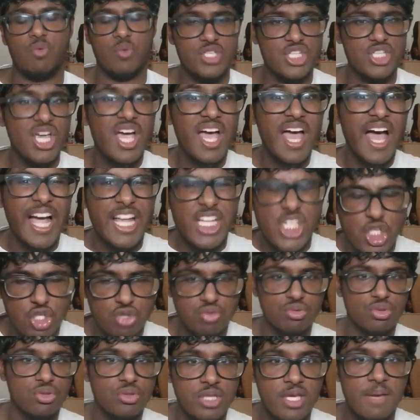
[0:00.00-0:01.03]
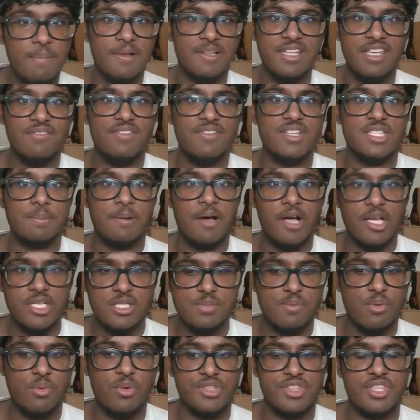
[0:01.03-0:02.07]
which I truly believe it's
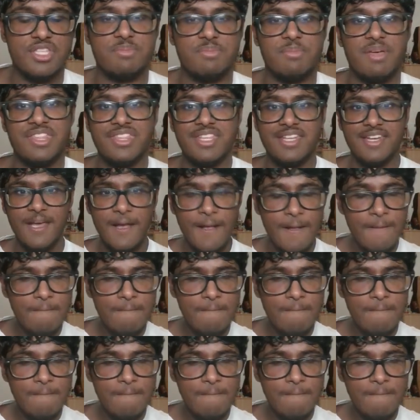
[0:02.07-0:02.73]
possible with this method.